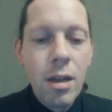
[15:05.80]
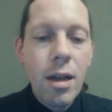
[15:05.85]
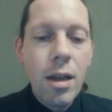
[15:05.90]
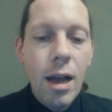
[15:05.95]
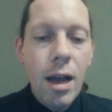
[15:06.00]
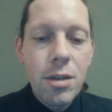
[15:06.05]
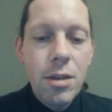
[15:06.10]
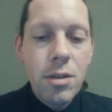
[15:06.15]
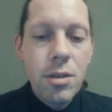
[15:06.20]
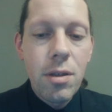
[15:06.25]

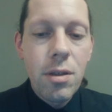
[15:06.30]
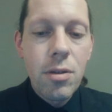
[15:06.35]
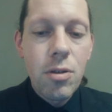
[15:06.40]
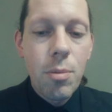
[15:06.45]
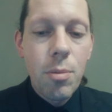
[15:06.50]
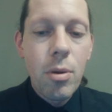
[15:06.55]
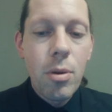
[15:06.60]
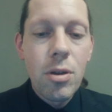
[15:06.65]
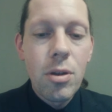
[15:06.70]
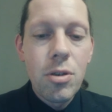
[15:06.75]
ask the
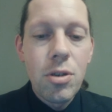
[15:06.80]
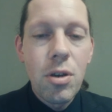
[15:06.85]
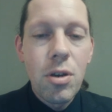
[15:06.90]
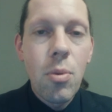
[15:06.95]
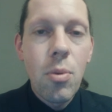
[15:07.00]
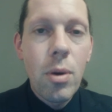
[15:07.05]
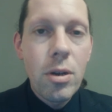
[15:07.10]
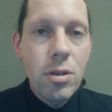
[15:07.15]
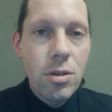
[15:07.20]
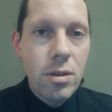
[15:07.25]
topology
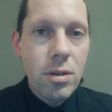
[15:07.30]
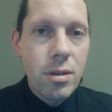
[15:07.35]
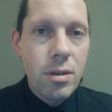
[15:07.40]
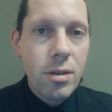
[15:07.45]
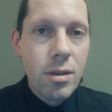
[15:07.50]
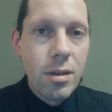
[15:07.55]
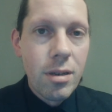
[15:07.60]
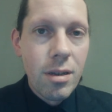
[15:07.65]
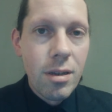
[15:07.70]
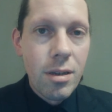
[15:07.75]
question.
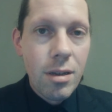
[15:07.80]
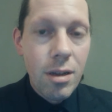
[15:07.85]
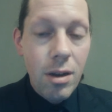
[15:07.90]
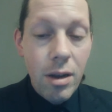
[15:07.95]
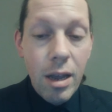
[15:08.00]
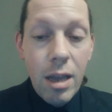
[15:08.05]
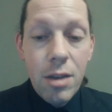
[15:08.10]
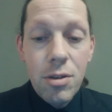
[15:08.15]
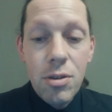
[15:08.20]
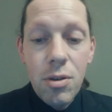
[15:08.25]

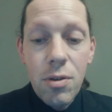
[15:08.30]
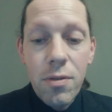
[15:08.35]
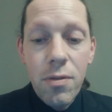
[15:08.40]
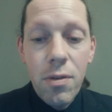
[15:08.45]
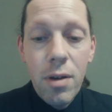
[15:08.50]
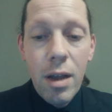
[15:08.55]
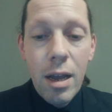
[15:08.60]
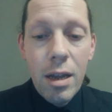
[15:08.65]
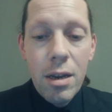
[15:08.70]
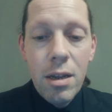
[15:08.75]
Okay, so
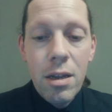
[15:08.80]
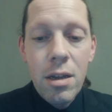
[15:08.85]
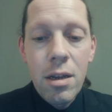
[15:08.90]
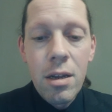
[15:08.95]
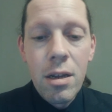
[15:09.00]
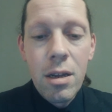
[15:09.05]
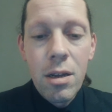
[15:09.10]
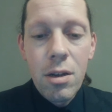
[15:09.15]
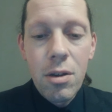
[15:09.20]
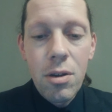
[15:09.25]
for any
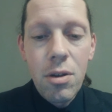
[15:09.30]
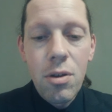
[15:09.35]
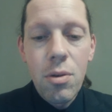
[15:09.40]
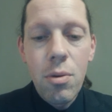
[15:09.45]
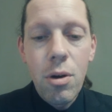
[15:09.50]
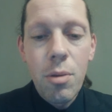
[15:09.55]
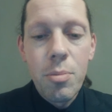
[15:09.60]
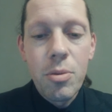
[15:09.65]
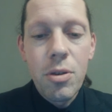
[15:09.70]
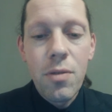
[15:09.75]
new
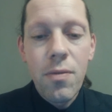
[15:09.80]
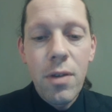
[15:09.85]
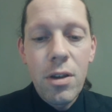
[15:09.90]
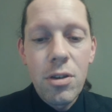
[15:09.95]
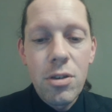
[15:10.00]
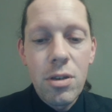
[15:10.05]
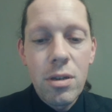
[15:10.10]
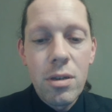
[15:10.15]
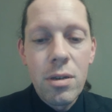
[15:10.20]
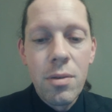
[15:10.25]

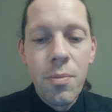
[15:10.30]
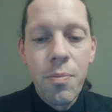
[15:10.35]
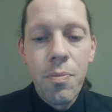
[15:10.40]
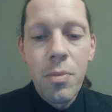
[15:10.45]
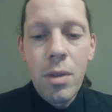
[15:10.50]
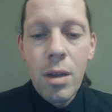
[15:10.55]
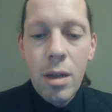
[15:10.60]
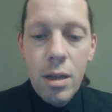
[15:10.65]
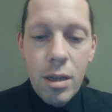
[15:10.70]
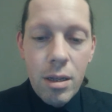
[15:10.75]
observation,
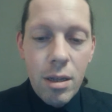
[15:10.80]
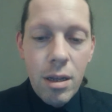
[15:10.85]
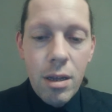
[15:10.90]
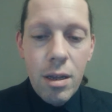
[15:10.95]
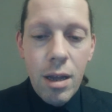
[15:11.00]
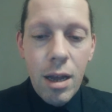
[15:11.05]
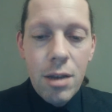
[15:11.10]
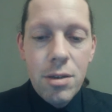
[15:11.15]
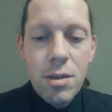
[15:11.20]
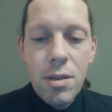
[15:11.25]

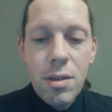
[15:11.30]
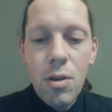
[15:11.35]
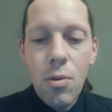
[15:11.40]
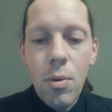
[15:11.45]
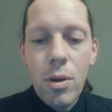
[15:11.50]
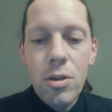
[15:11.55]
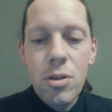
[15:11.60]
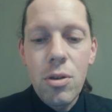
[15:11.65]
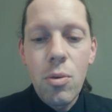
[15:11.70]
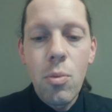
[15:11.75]
ask the
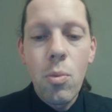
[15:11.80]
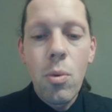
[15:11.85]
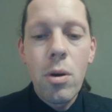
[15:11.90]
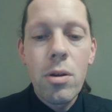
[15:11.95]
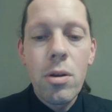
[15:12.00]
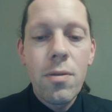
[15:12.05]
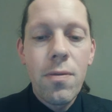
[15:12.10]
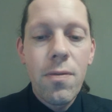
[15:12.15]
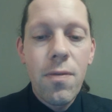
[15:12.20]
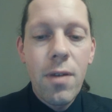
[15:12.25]
question,
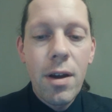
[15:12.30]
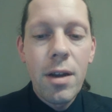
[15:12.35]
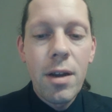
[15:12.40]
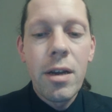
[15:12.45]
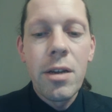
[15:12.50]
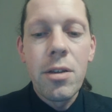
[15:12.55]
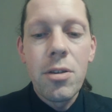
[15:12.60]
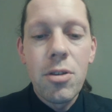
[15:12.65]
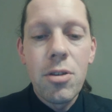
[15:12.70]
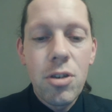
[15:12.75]
what
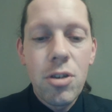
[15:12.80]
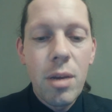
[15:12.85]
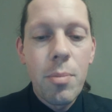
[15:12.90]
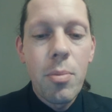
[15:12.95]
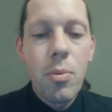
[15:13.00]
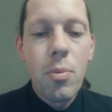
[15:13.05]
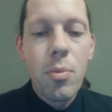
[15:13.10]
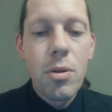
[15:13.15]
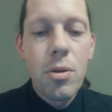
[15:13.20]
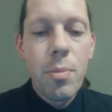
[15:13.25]
finite shape
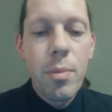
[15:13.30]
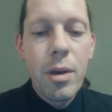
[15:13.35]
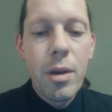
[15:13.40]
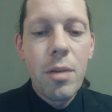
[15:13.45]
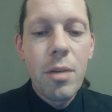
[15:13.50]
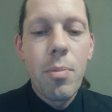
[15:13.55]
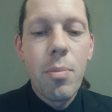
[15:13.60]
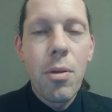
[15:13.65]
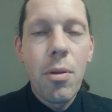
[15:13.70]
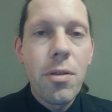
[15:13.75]
would
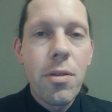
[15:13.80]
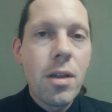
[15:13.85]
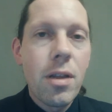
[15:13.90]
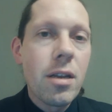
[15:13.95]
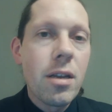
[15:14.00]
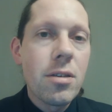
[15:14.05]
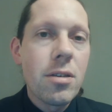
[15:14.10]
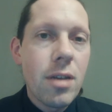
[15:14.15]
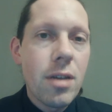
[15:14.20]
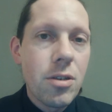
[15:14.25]
make both
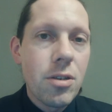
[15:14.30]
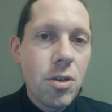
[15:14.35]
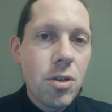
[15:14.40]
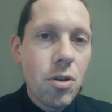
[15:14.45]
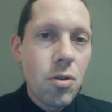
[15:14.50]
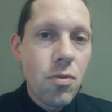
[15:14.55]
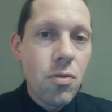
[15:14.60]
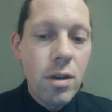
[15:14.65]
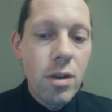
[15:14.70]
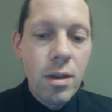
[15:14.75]
data sets
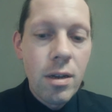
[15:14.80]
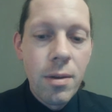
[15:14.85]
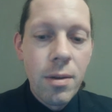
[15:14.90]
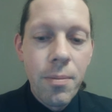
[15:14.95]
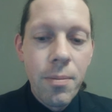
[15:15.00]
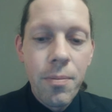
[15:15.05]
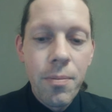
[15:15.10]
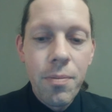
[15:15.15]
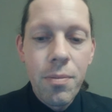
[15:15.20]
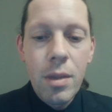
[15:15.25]
agree?
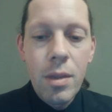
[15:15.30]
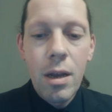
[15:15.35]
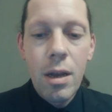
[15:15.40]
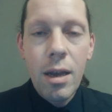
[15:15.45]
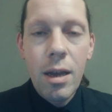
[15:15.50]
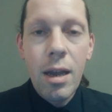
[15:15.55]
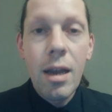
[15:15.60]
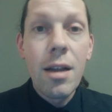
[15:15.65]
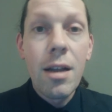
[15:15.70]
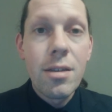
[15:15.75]

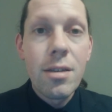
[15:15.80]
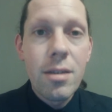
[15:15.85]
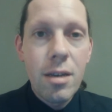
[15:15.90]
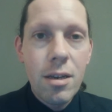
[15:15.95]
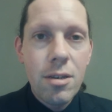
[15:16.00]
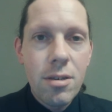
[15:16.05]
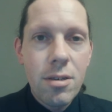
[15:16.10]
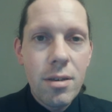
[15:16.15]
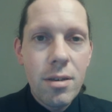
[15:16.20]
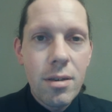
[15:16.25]
Okay, and
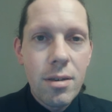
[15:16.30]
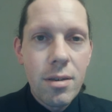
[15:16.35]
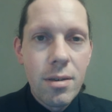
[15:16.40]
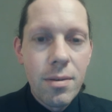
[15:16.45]
test it.